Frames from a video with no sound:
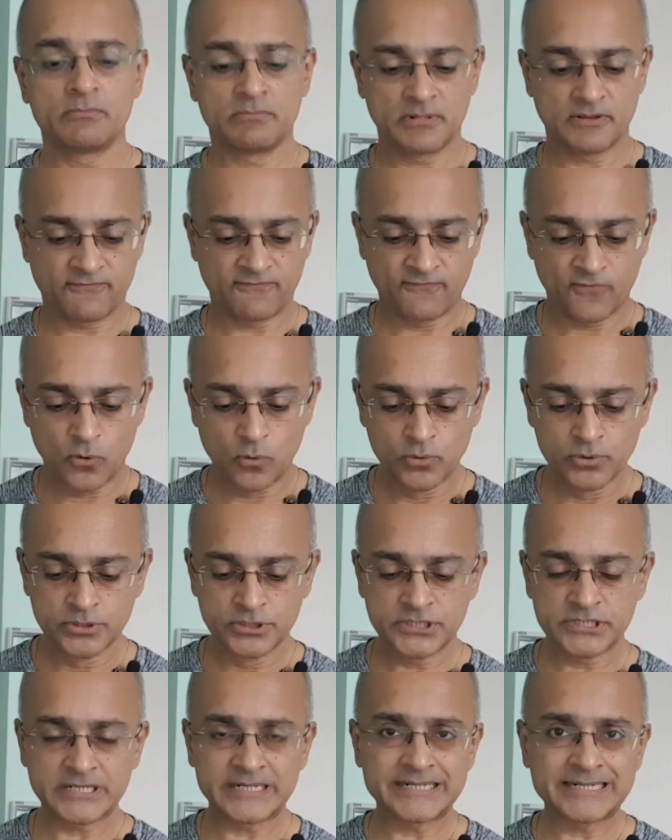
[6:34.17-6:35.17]
the
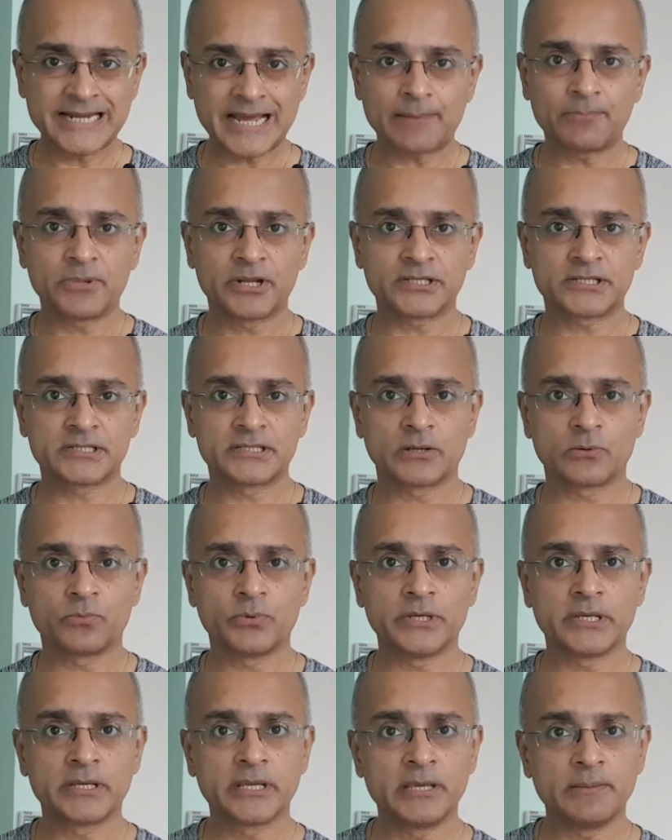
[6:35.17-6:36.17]
phones and tablets that
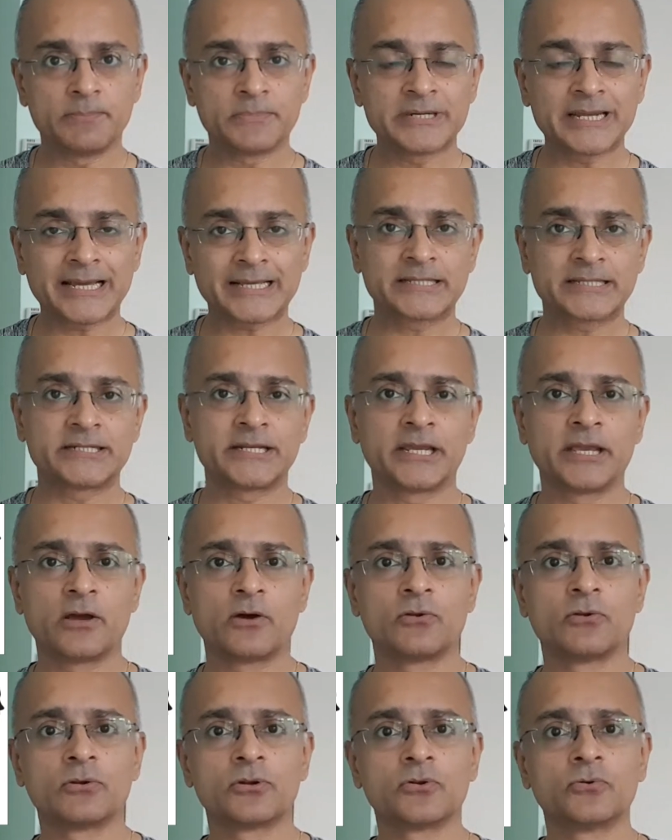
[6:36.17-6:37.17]
we keep texting
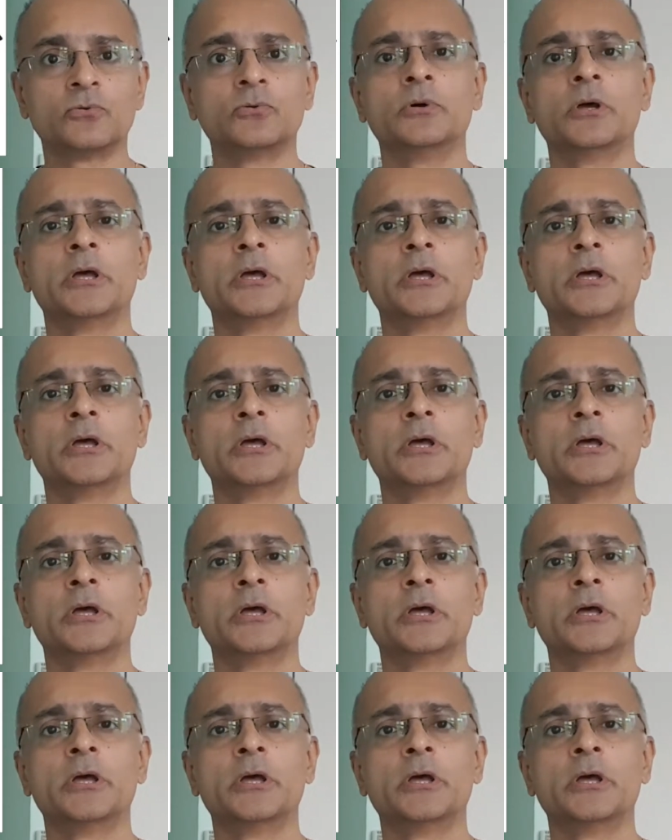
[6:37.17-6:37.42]
onto.